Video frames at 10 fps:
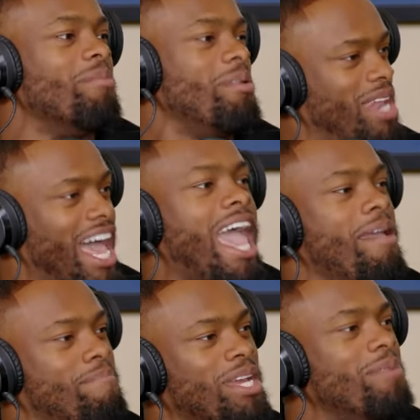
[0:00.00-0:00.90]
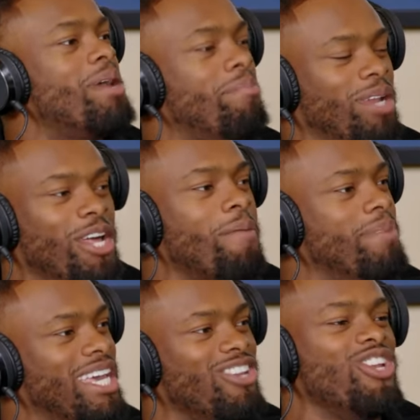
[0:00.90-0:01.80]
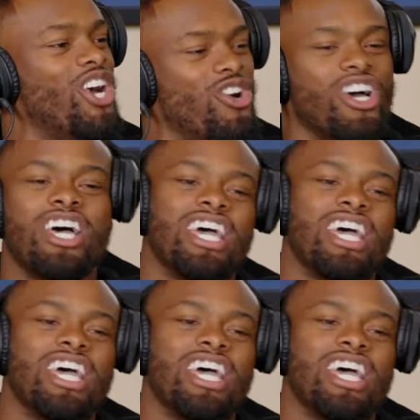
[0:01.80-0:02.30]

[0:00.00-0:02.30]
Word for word: I'm like, hey, bend them up a little bit, you know.